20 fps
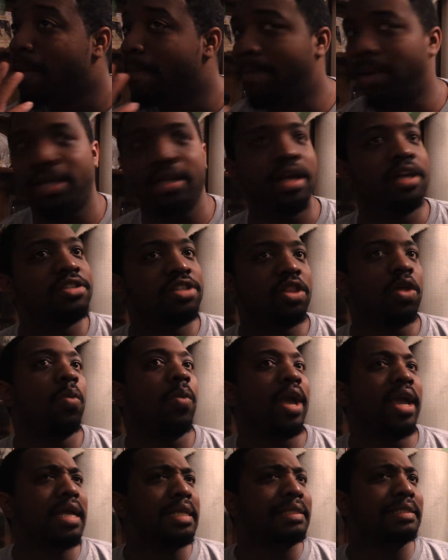Because of the
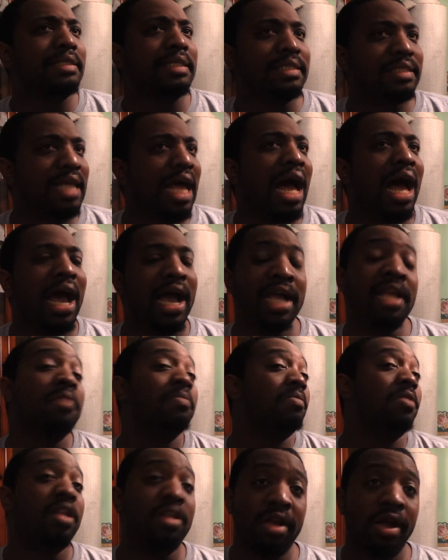way it's
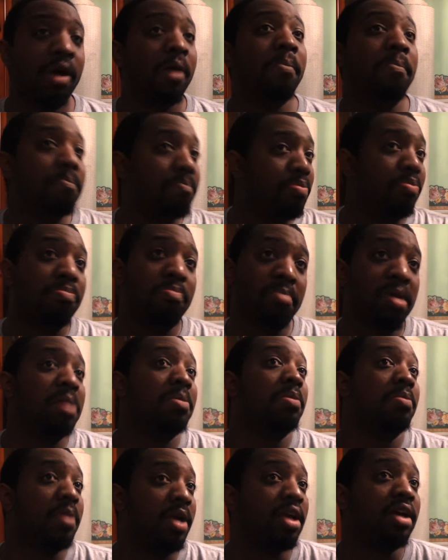designed,
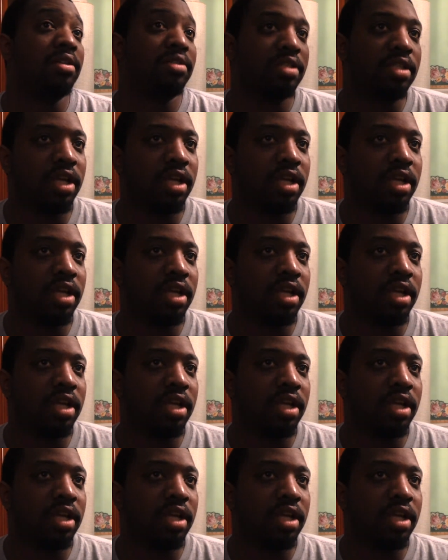maybe because,